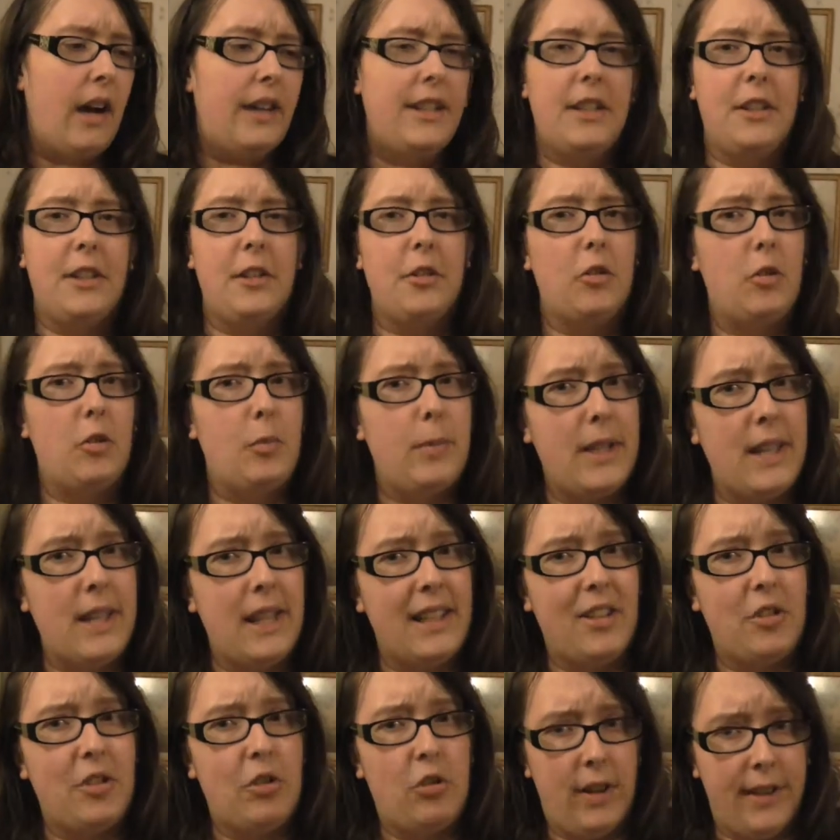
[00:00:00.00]
I needed to be
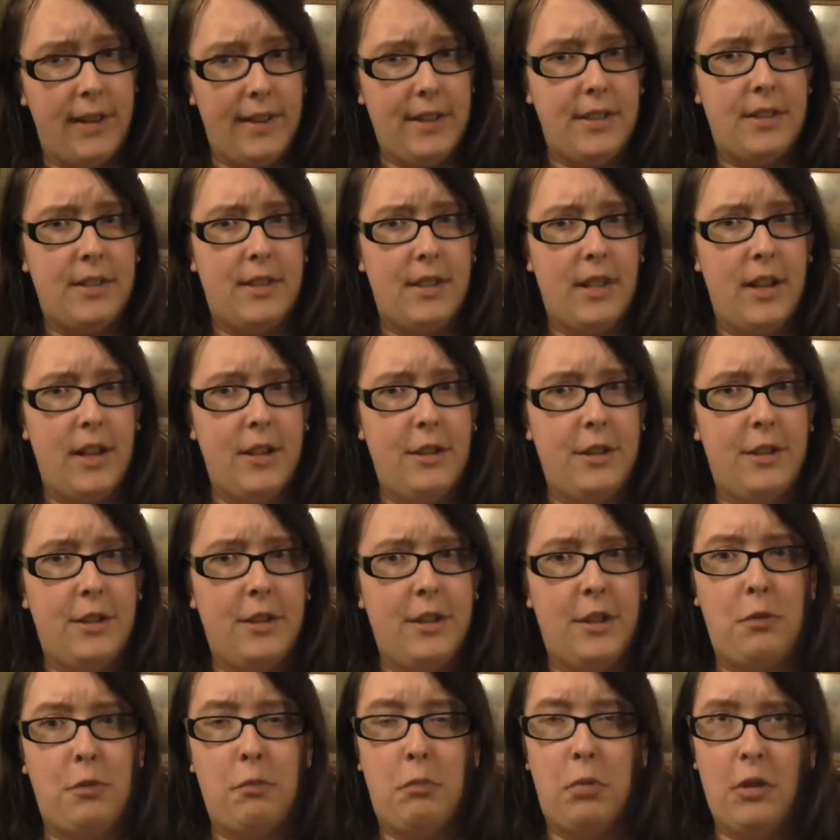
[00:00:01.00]
at the train
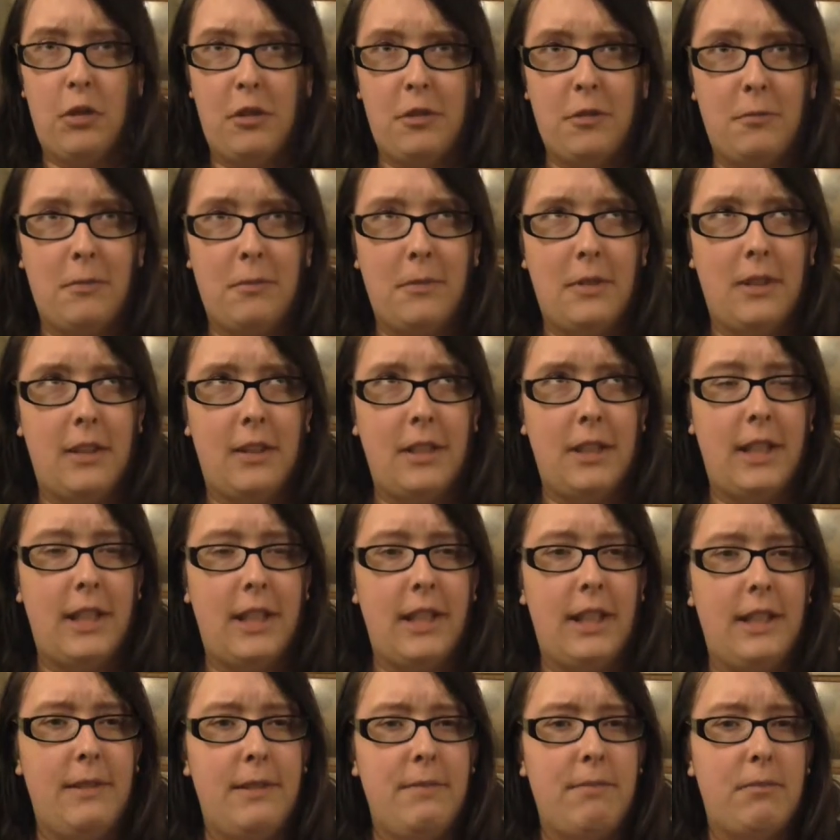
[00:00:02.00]
station at
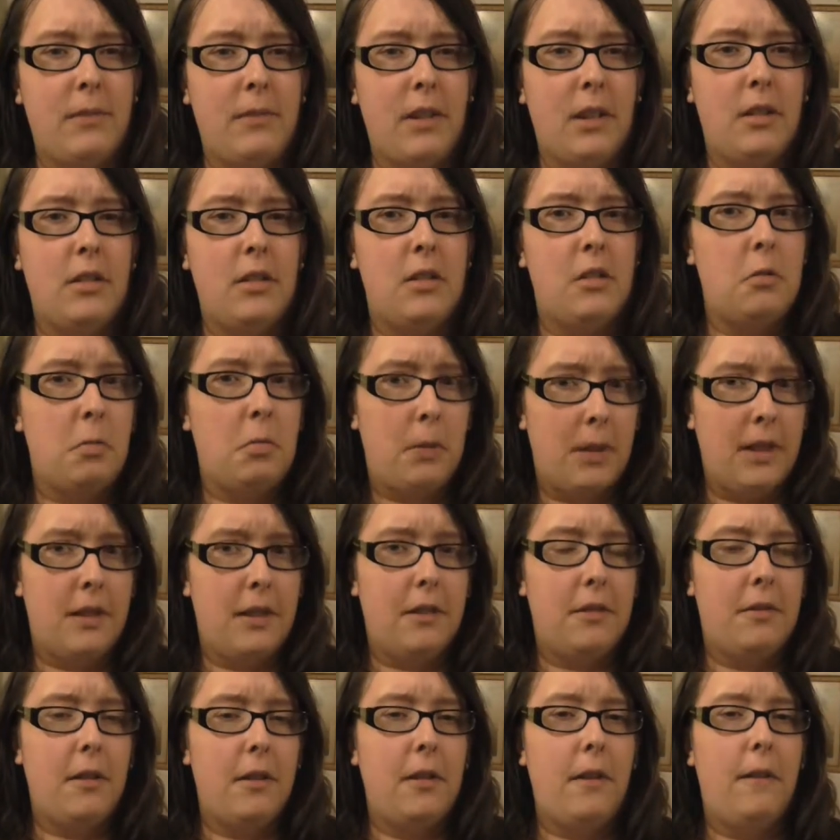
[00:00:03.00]
approximately
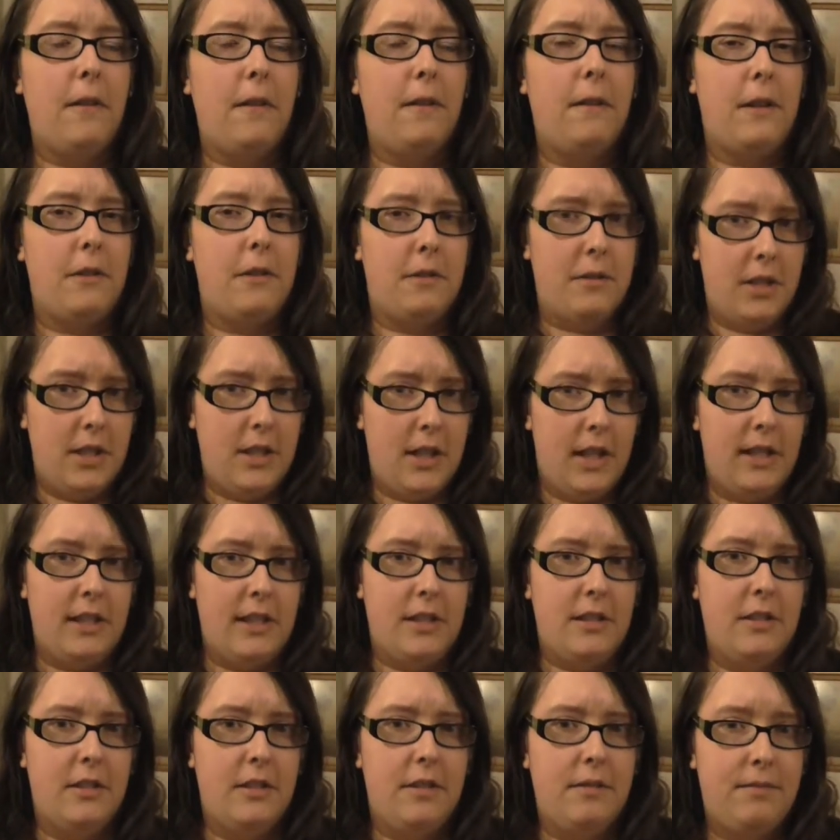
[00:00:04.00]

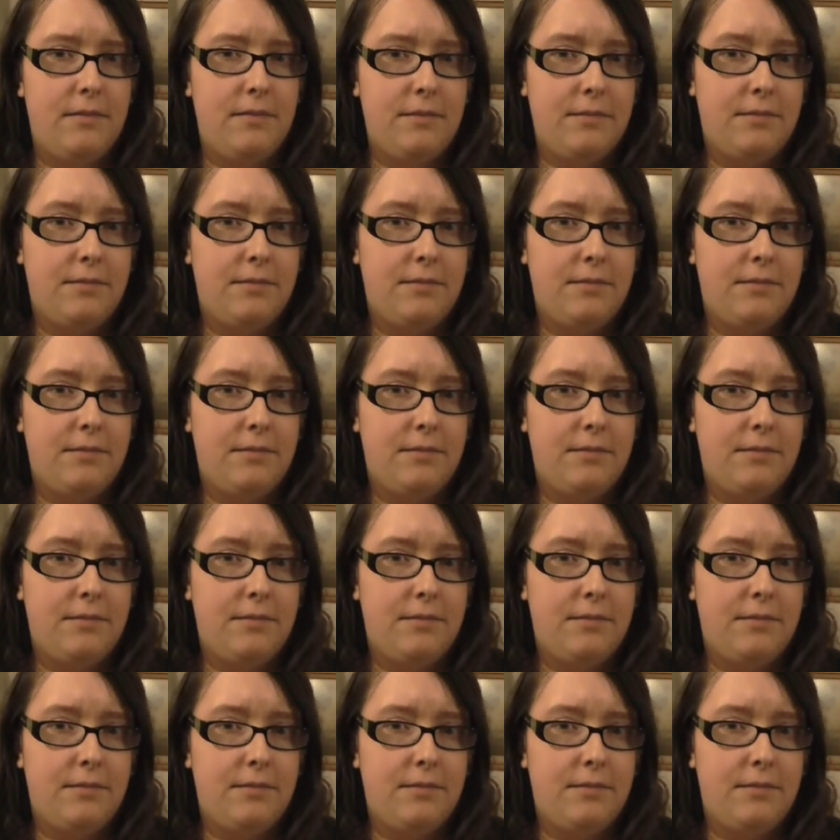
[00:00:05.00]
12:58.